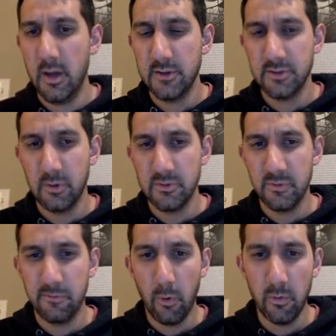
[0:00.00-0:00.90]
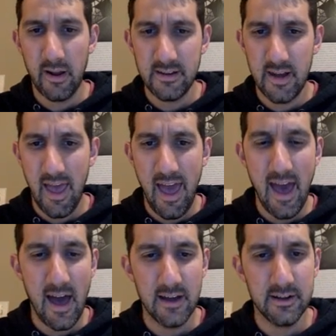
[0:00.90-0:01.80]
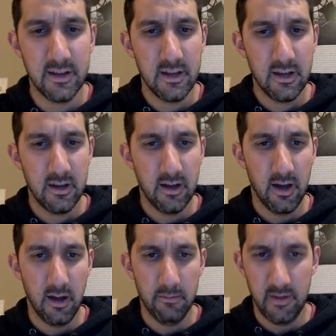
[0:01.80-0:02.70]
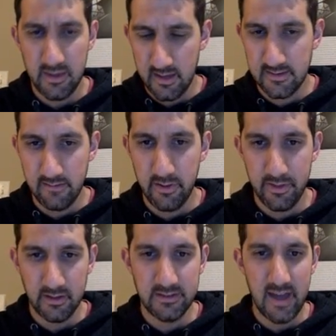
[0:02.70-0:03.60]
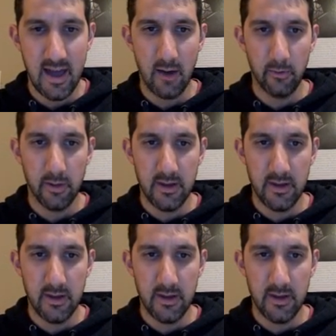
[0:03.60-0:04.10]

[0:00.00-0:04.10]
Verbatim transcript: So as before when I did add, um, it kicked everything down.